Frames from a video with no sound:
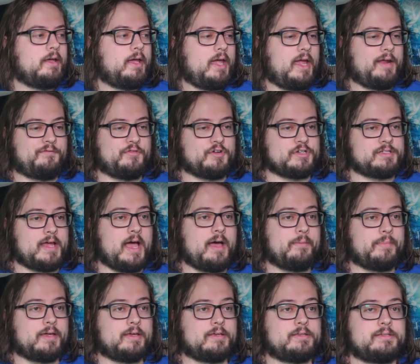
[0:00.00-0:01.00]
And for
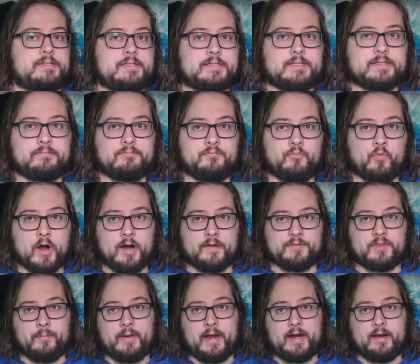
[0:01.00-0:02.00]
zombies, right off
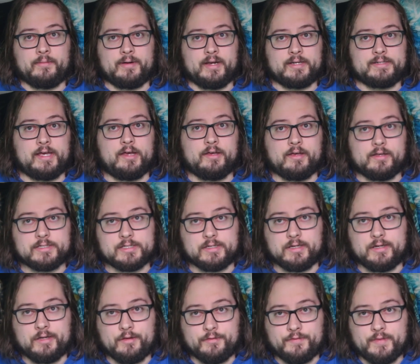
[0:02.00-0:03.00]
the bat, I'm going to tell you so
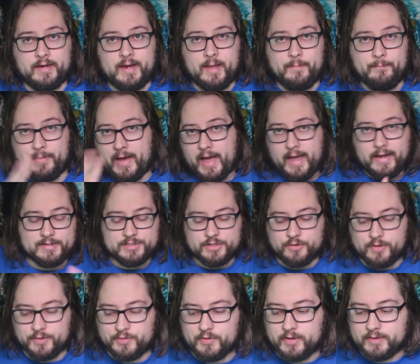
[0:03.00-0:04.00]
you don't think I'm biased
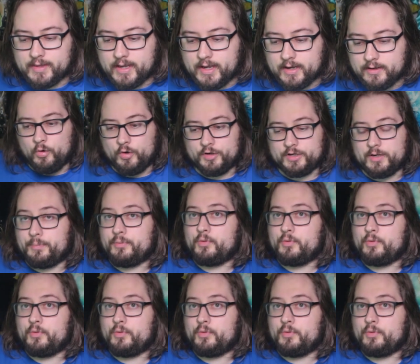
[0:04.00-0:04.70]
or anything like that, or to